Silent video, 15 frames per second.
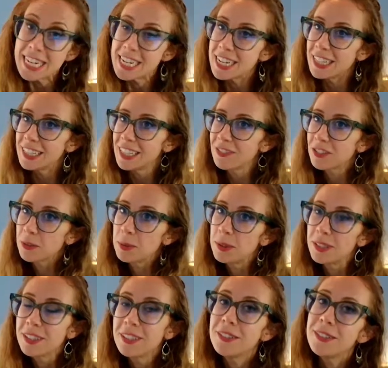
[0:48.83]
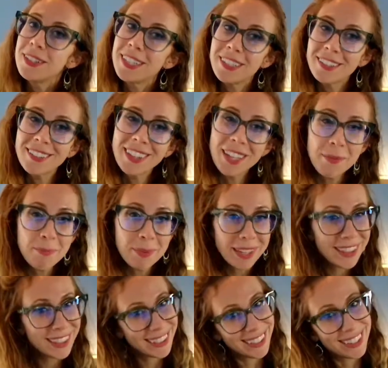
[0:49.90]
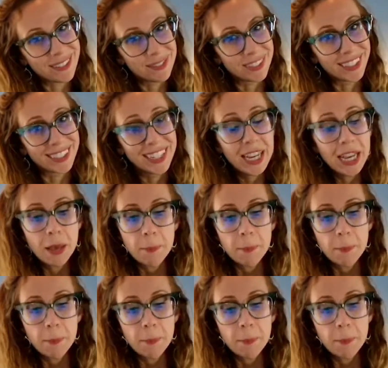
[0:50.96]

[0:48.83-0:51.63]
deliverable to dearly beloved,